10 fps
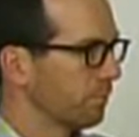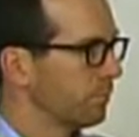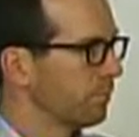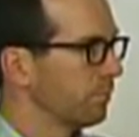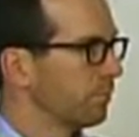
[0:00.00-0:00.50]

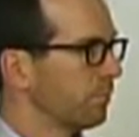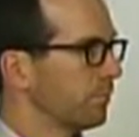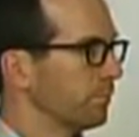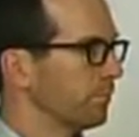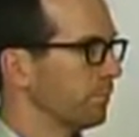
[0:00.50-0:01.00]

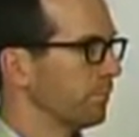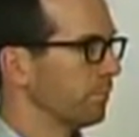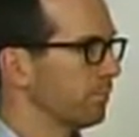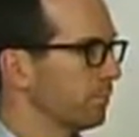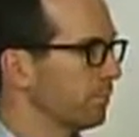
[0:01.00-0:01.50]

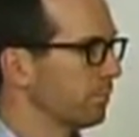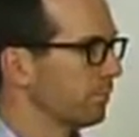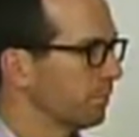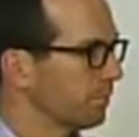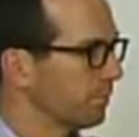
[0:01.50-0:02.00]

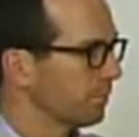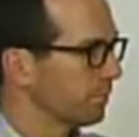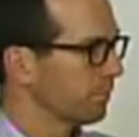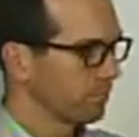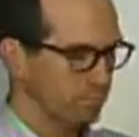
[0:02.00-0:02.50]

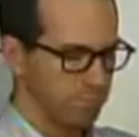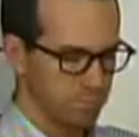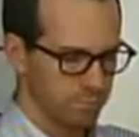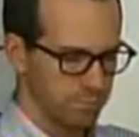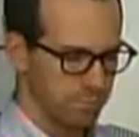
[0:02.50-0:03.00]

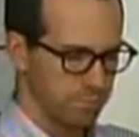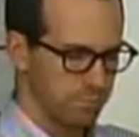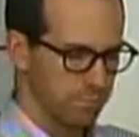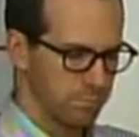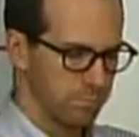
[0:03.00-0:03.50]

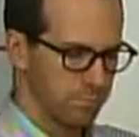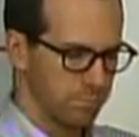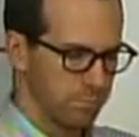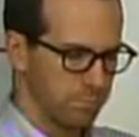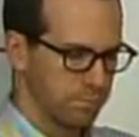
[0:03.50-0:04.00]

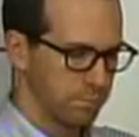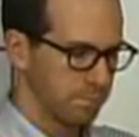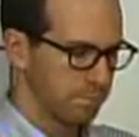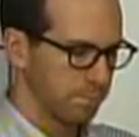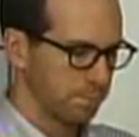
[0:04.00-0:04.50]

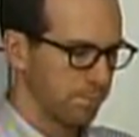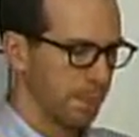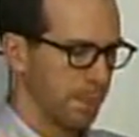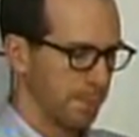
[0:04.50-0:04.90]
This person isn't speaking.